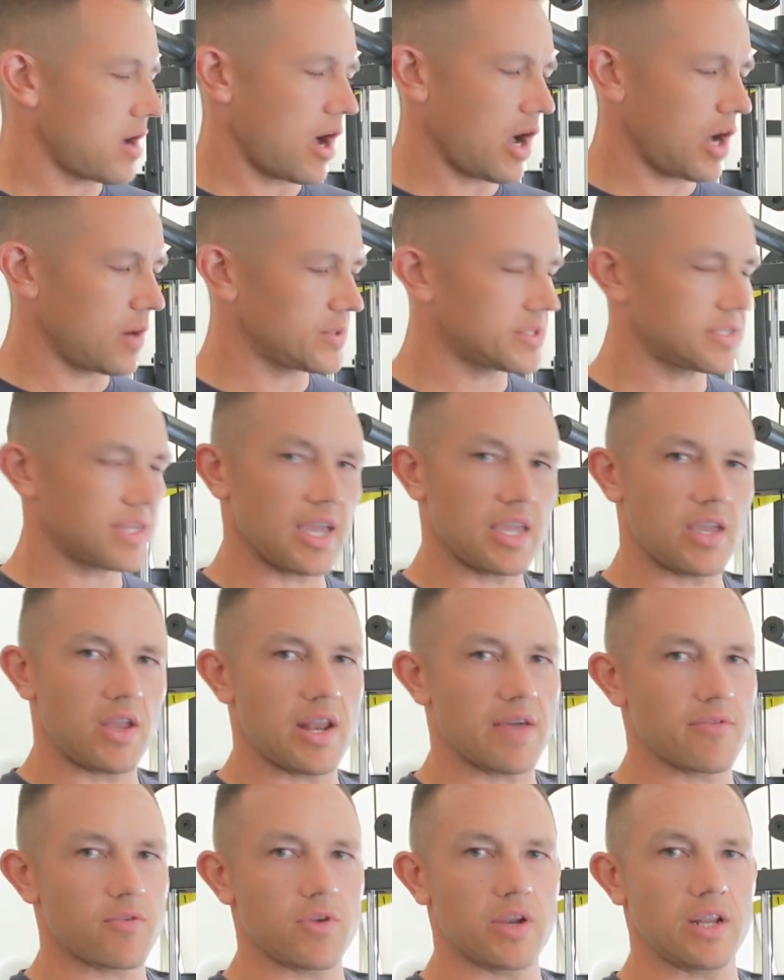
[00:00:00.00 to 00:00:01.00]
I would say you
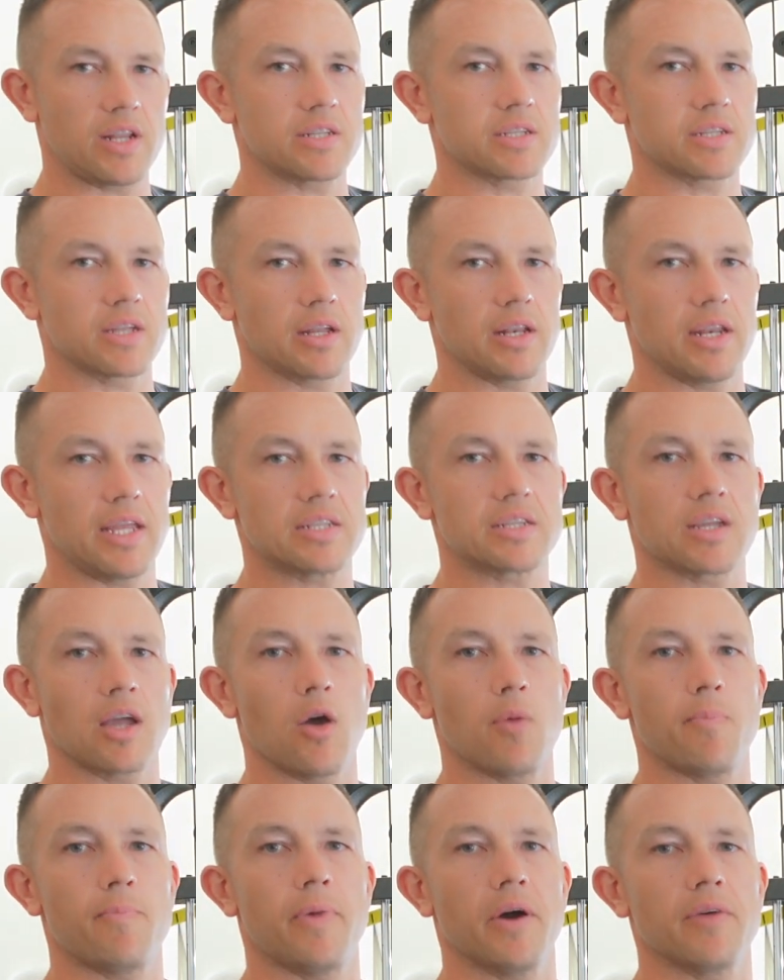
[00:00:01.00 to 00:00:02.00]
never really need to
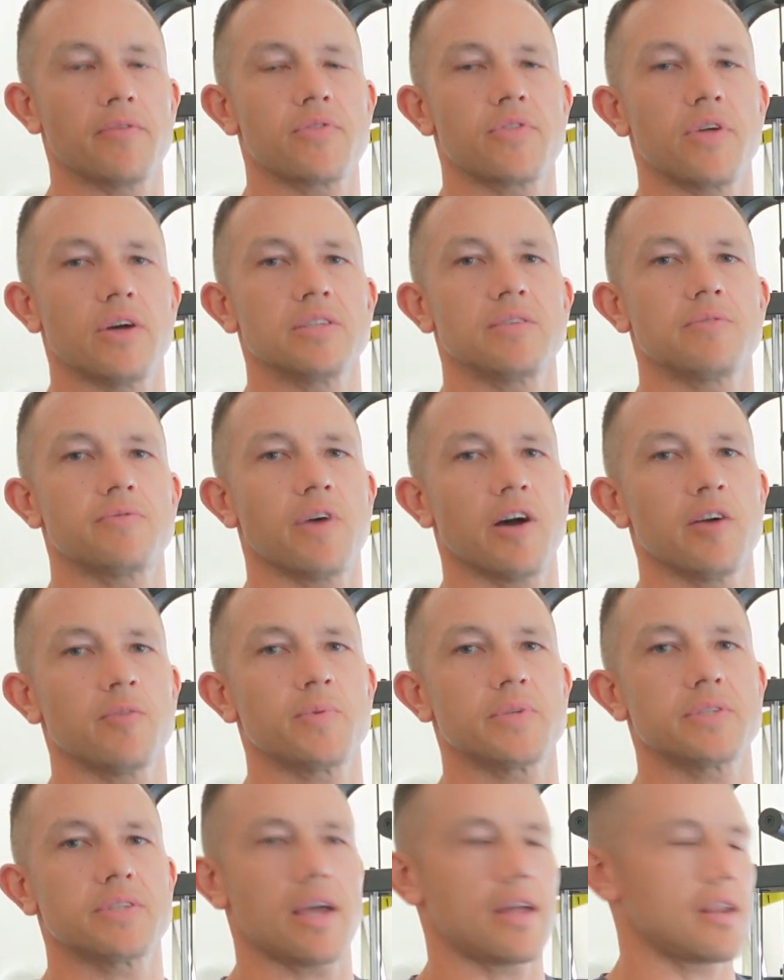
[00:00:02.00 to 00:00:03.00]
go above
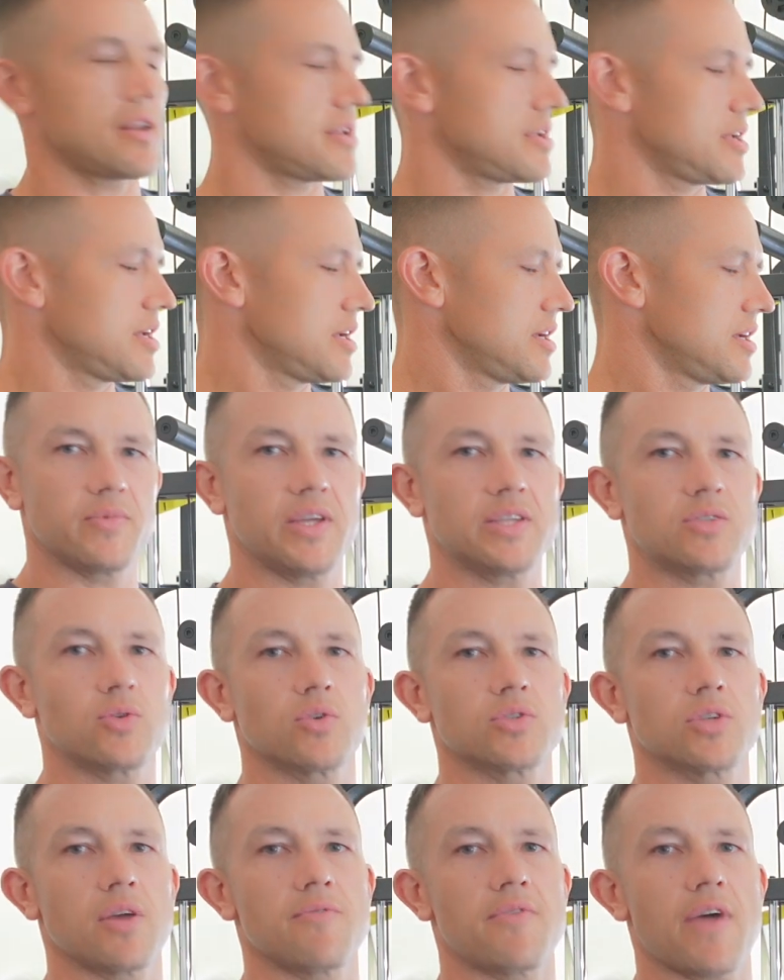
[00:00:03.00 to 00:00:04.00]
35%. This
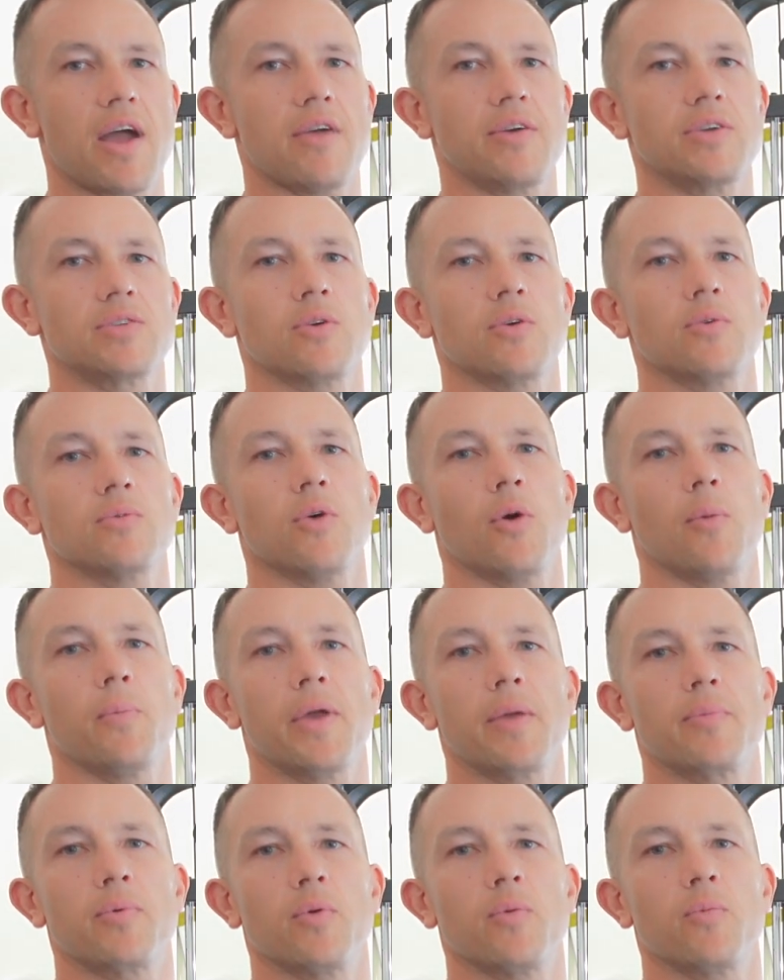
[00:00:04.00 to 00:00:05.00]
also varies on
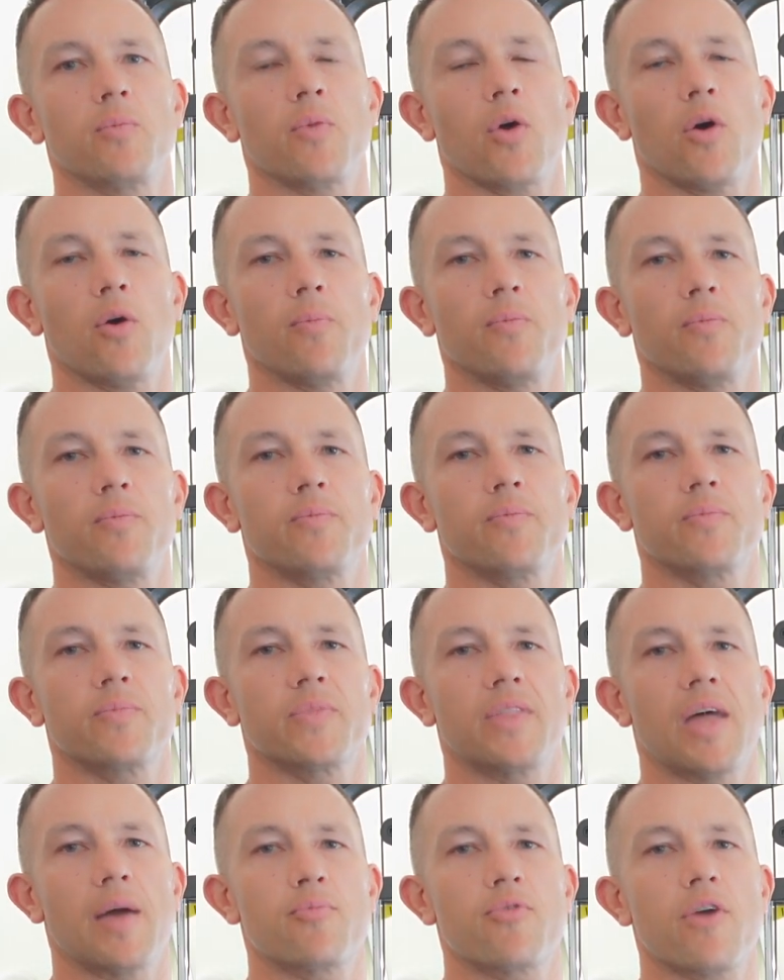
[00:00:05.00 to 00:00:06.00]
people on
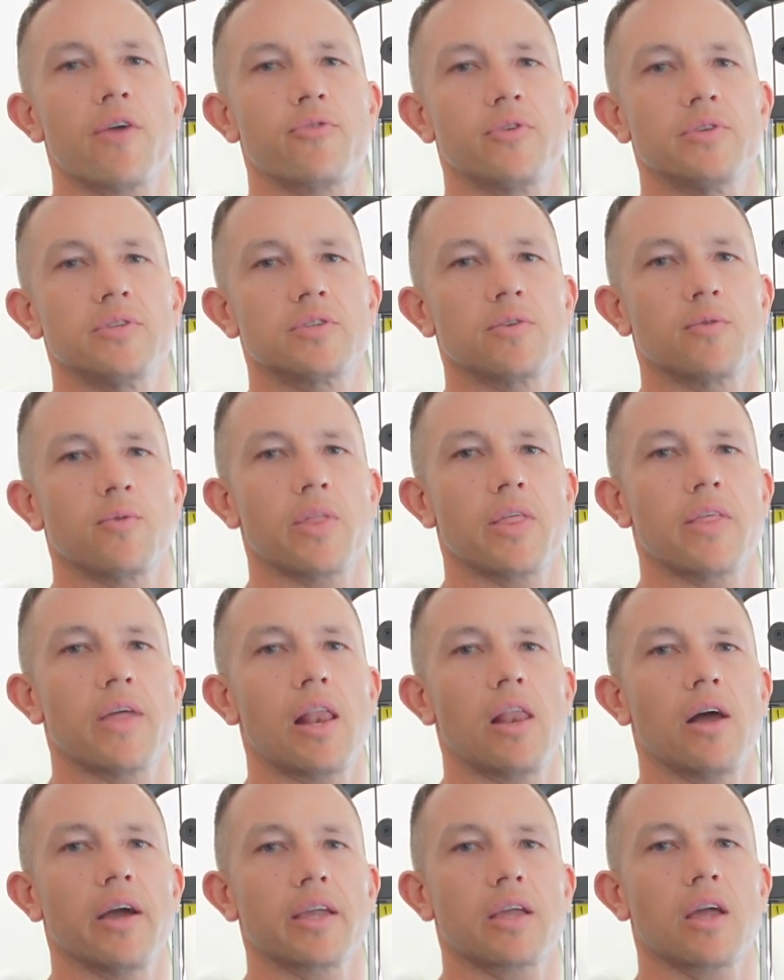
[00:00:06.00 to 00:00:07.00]
their preference of whether they
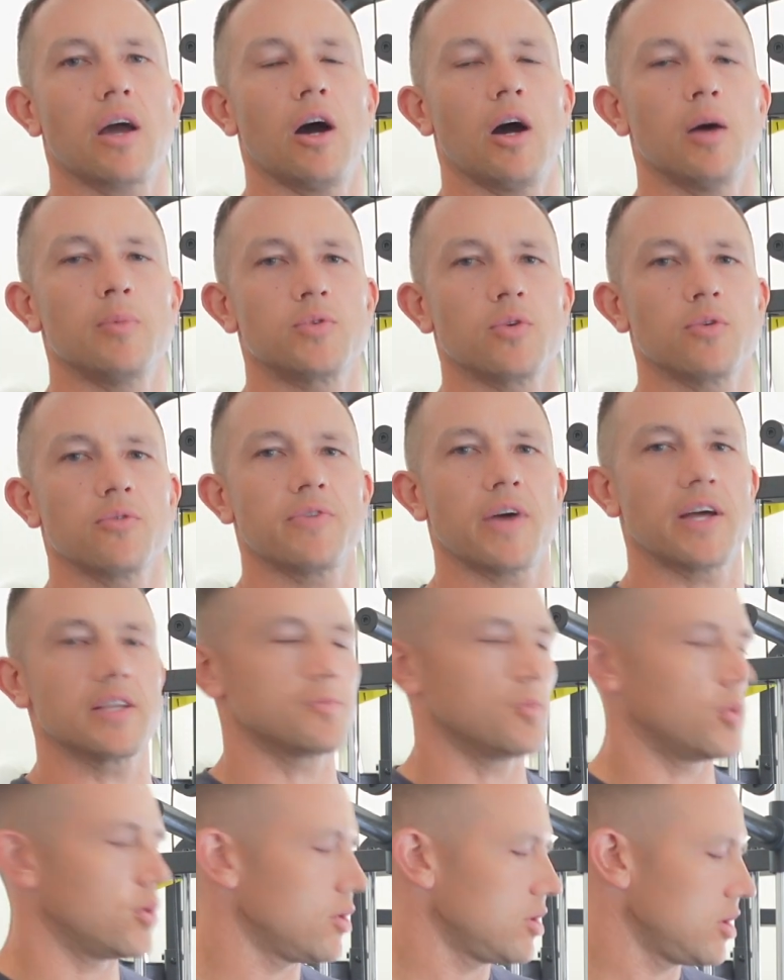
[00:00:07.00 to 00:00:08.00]
like carbs or
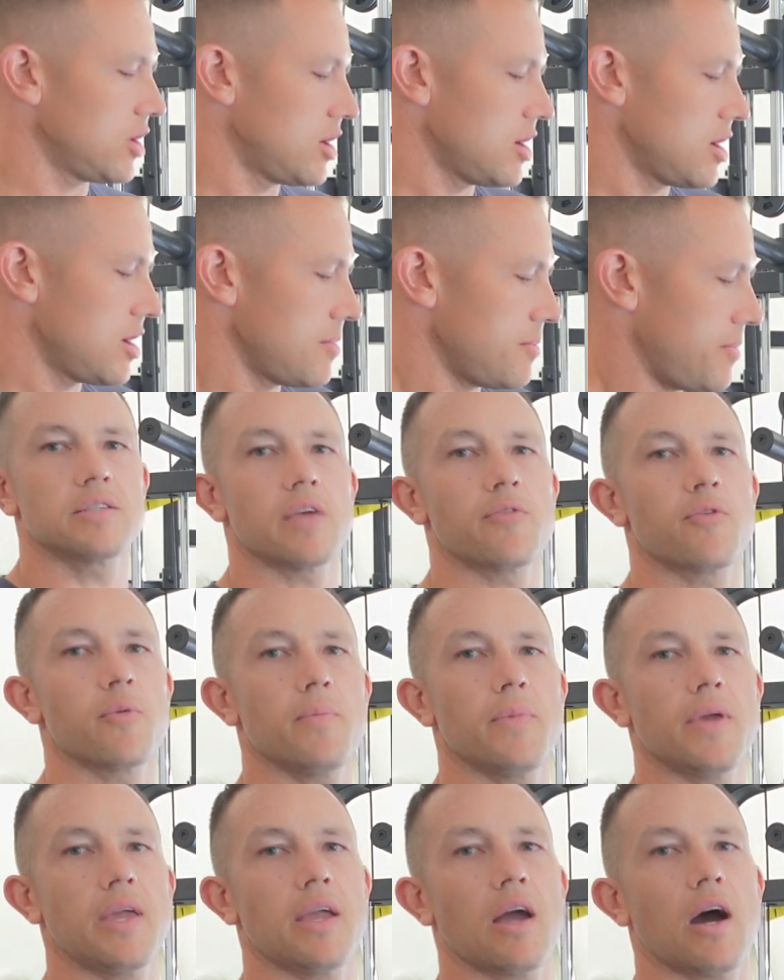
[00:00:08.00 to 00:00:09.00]
fats more. So for
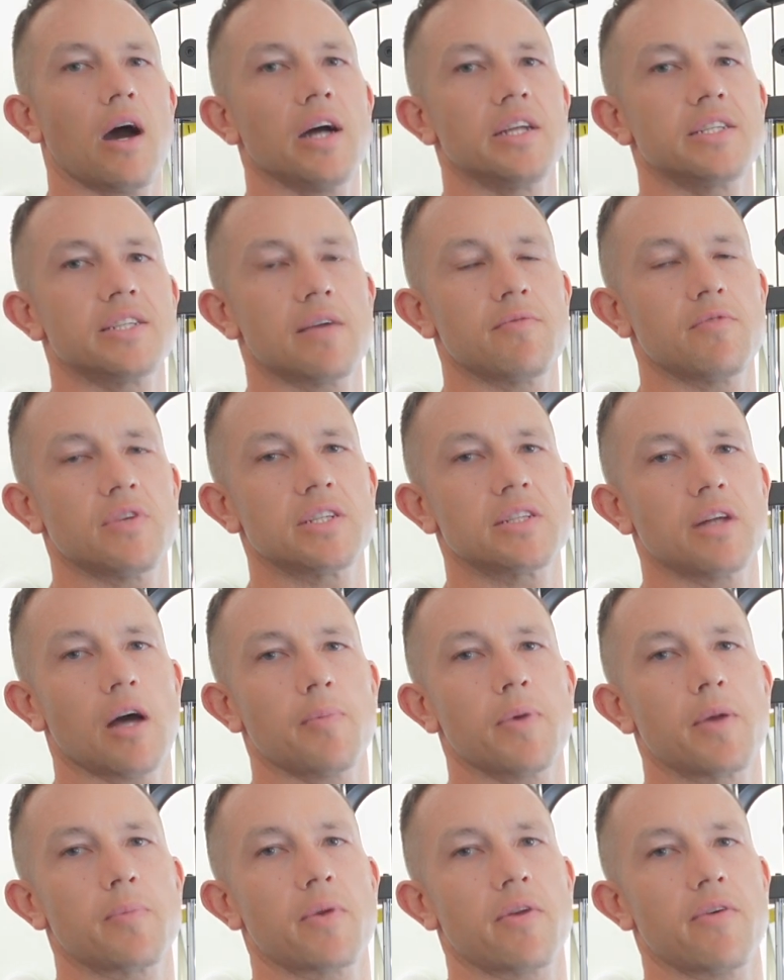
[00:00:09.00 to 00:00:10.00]
me, I generally
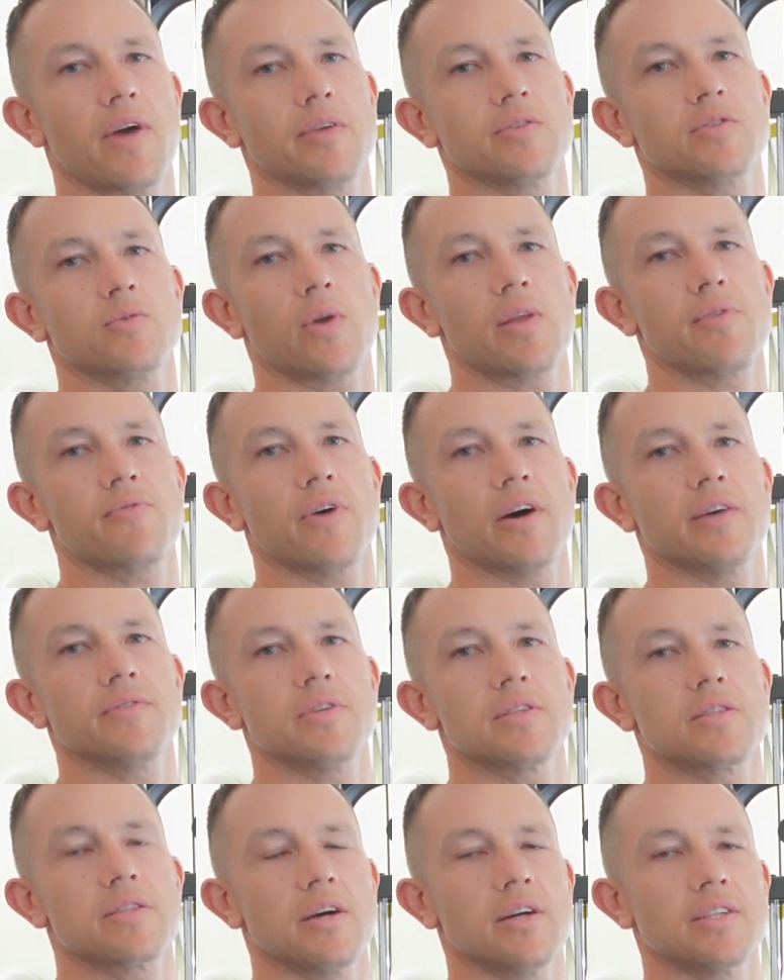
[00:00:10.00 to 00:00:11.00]
start people around 25
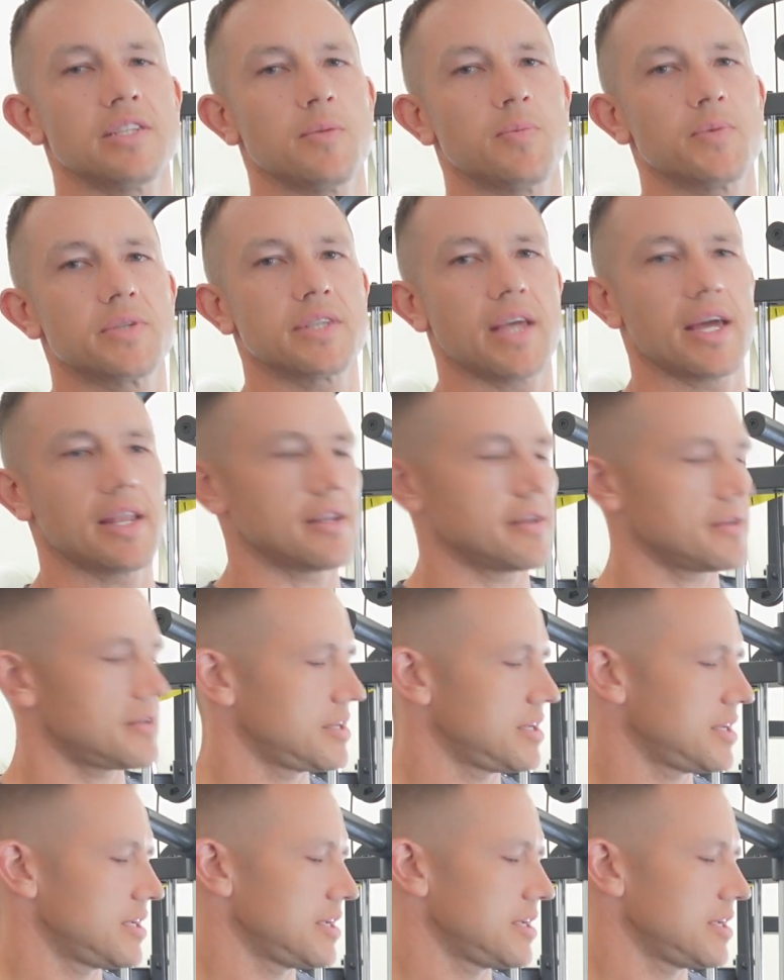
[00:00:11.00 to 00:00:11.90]
to 30%.